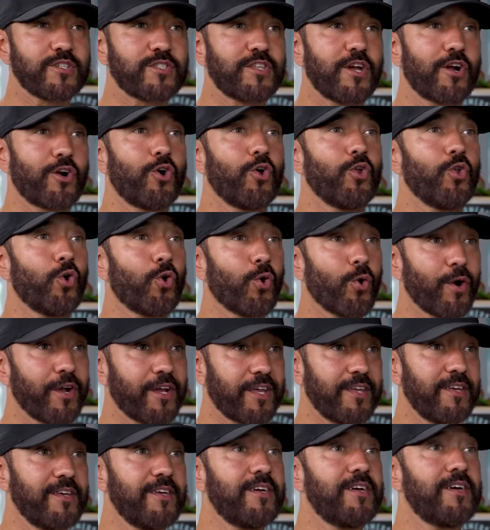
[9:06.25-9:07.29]
their
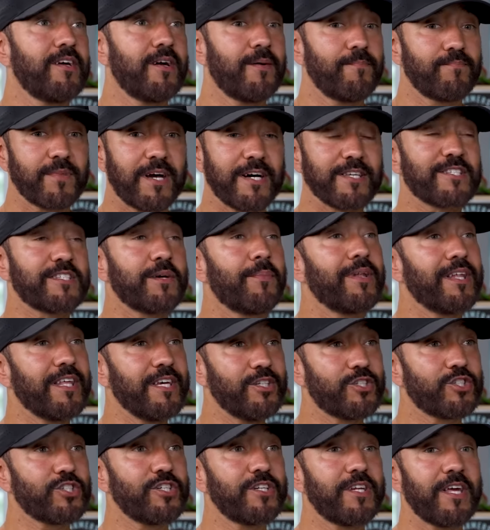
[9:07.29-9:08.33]
caloric
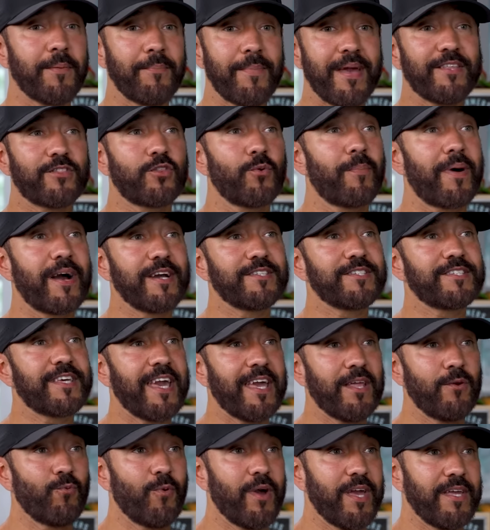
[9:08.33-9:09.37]
assimilation and make the mice
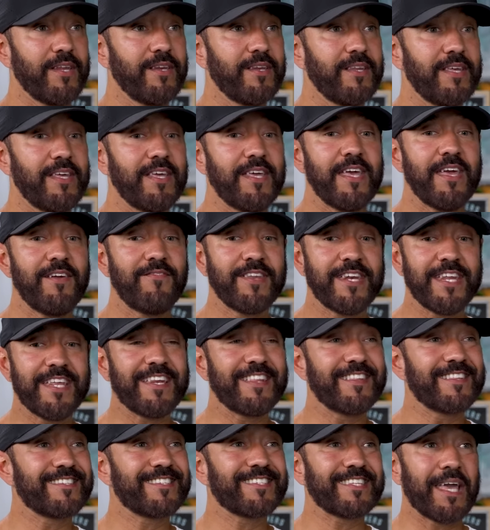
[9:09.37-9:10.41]
gain weight, even
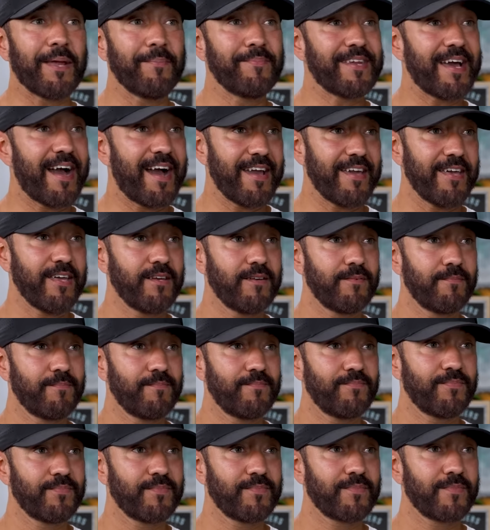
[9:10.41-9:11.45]
eating the same diet.
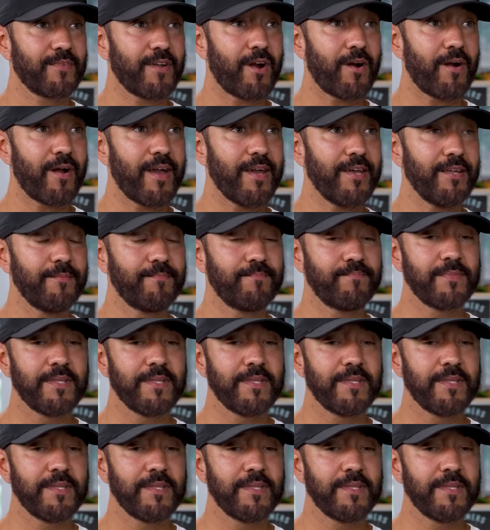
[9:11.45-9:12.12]
All right.